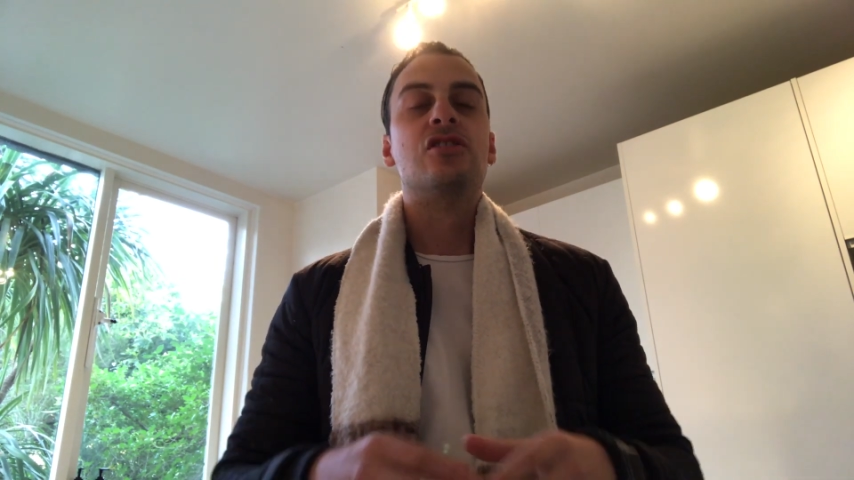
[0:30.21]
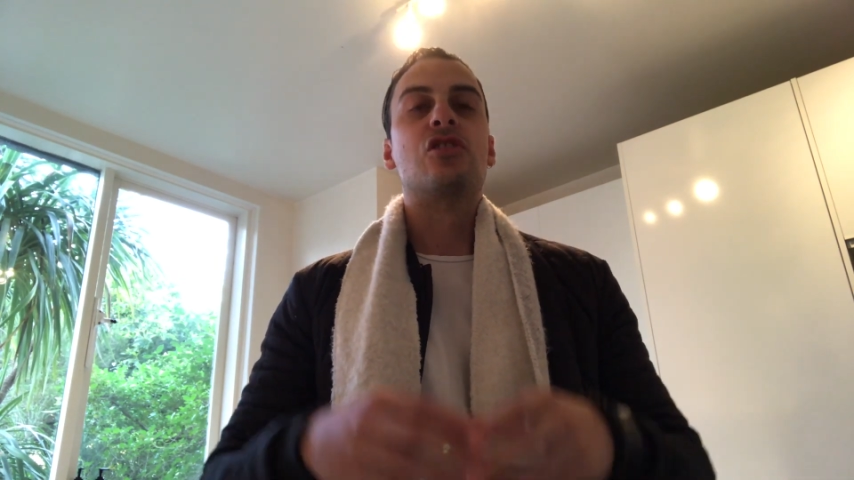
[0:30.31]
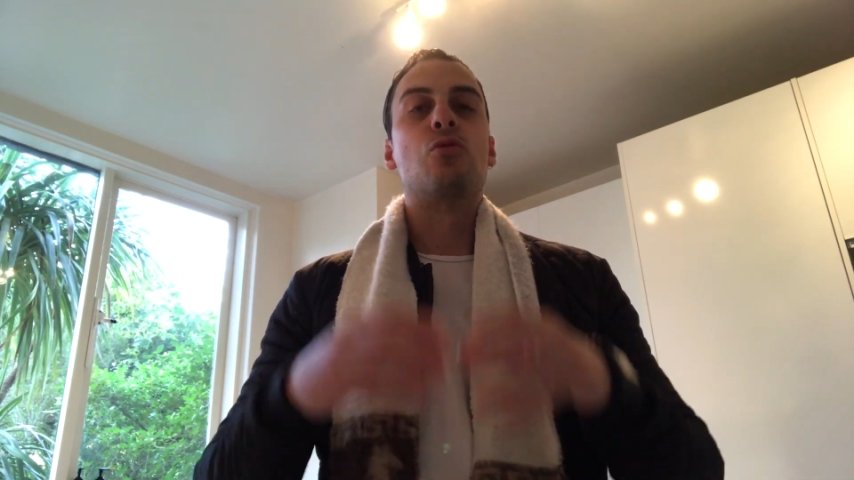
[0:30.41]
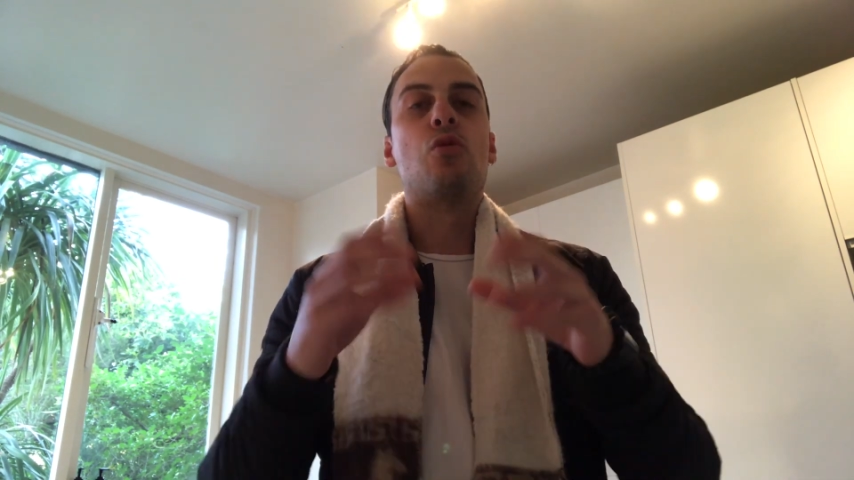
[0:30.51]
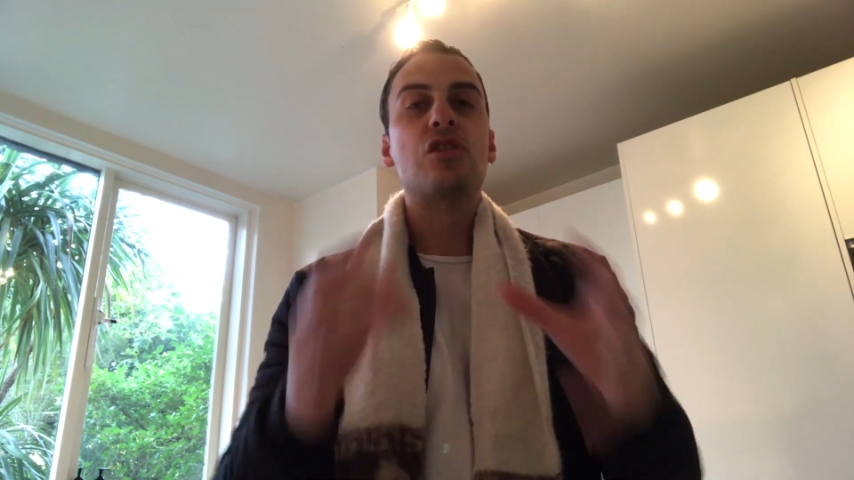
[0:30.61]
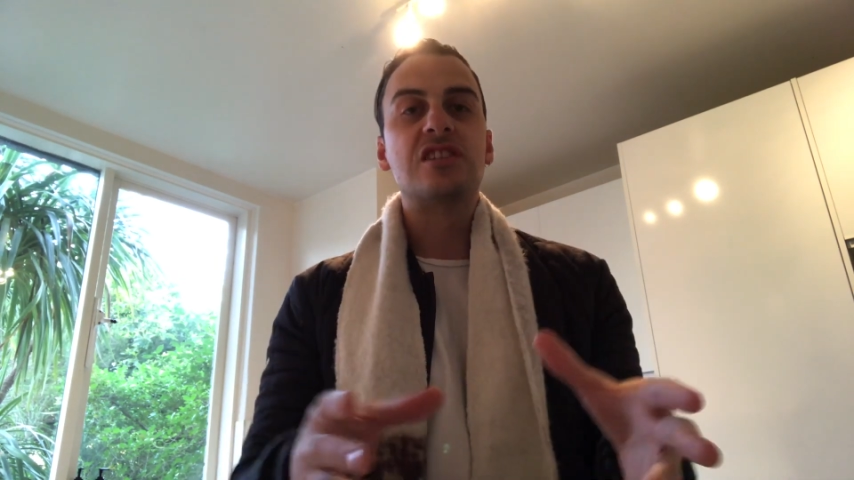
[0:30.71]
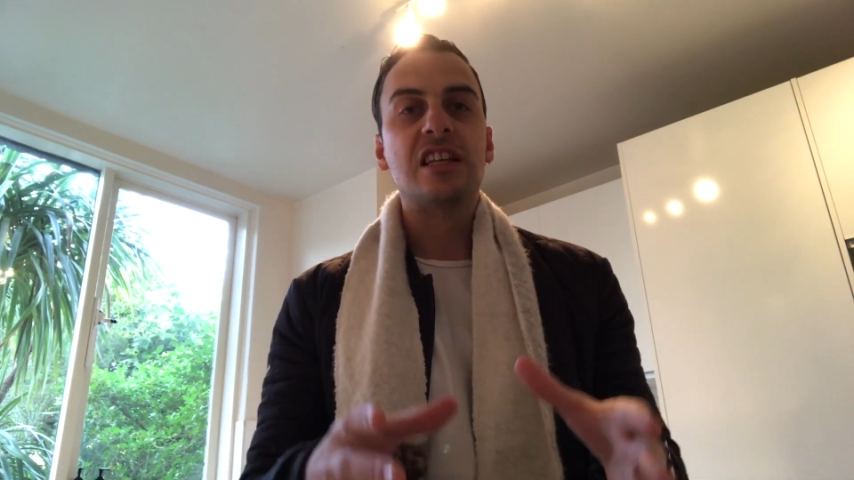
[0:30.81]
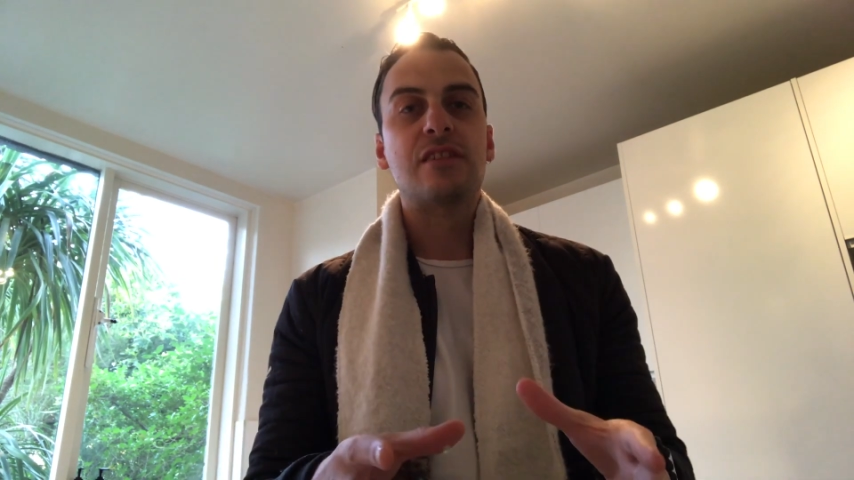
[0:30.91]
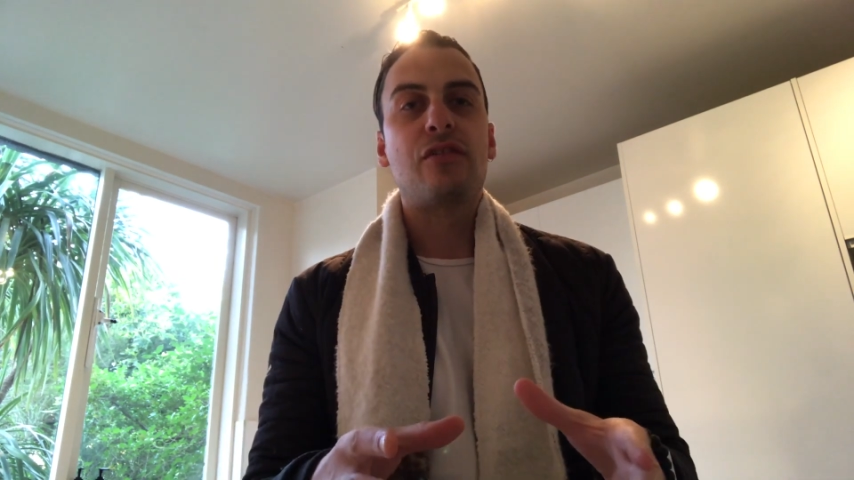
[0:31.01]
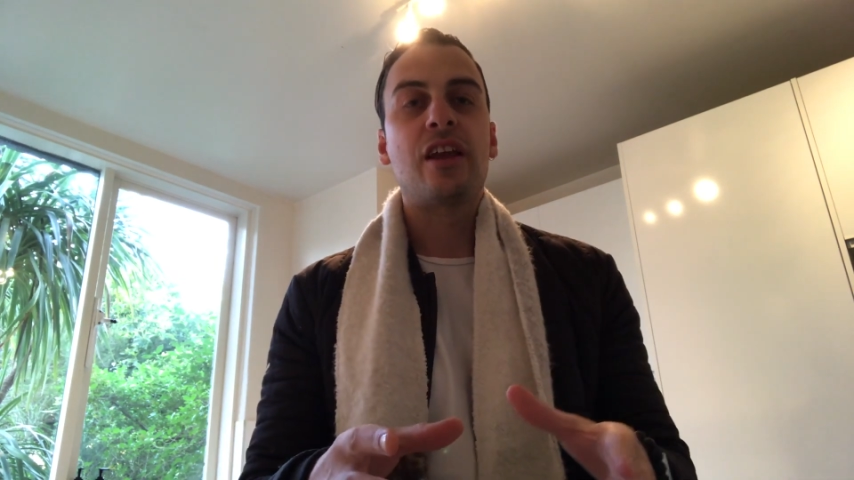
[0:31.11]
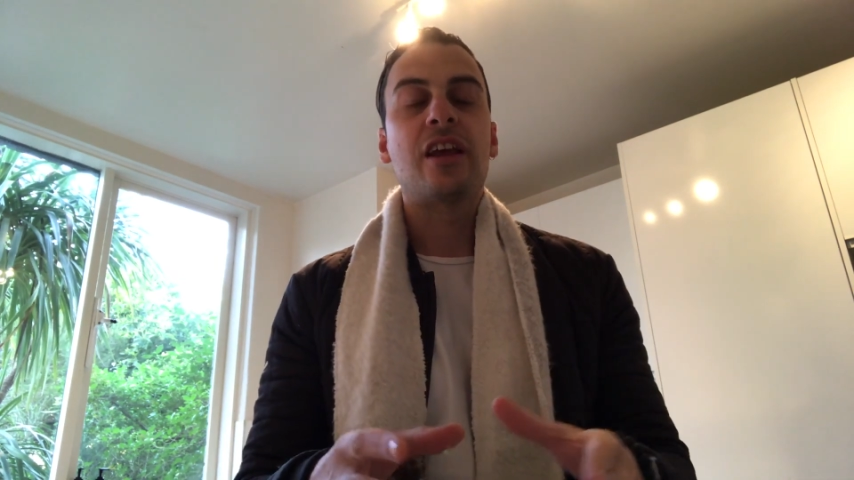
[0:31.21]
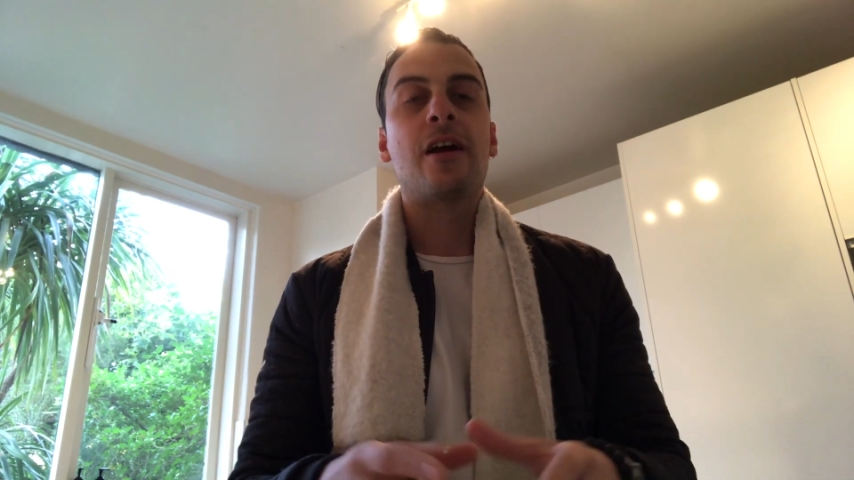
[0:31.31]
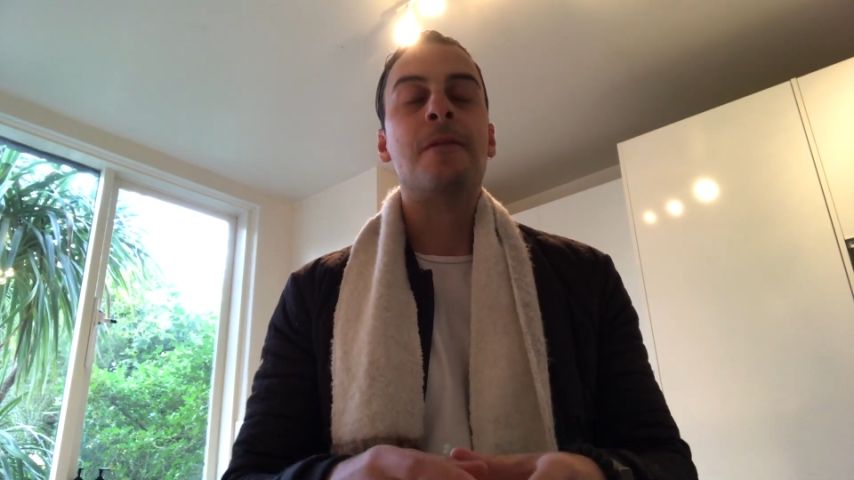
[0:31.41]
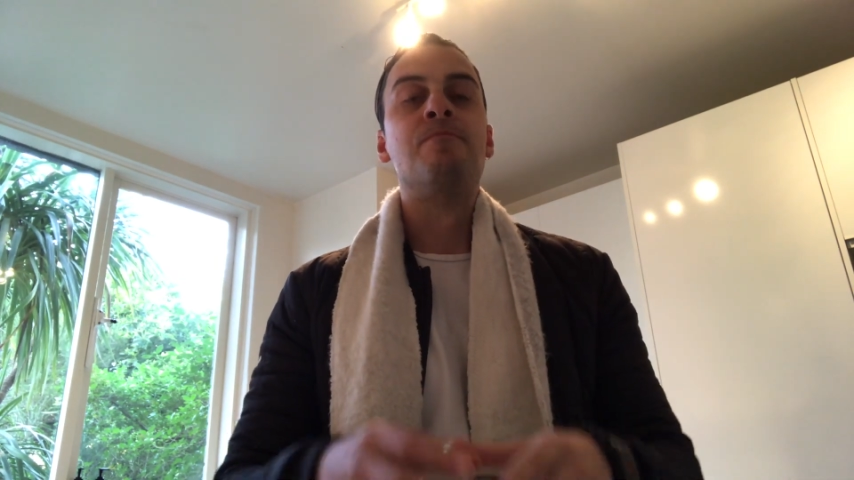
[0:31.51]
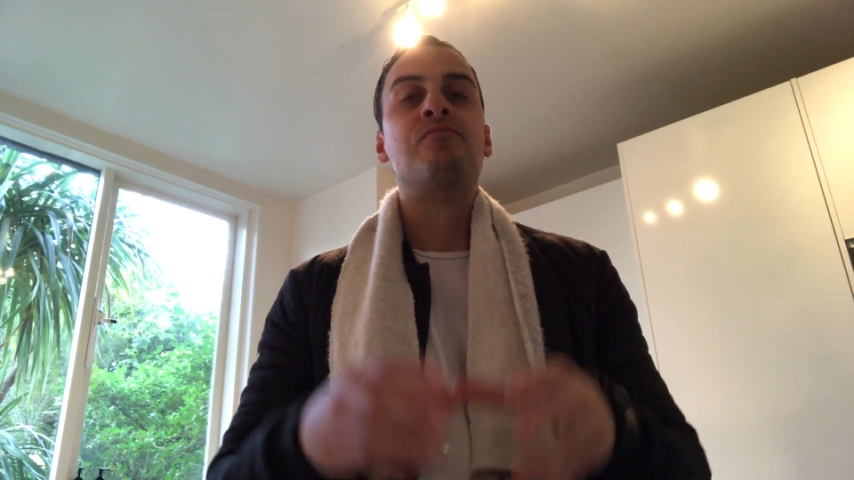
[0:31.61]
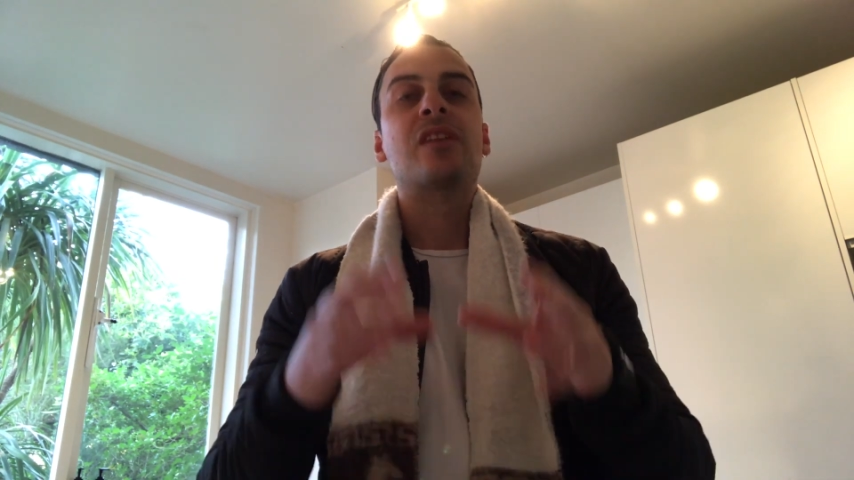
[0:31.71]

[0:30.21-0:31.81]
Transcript: So watch this video,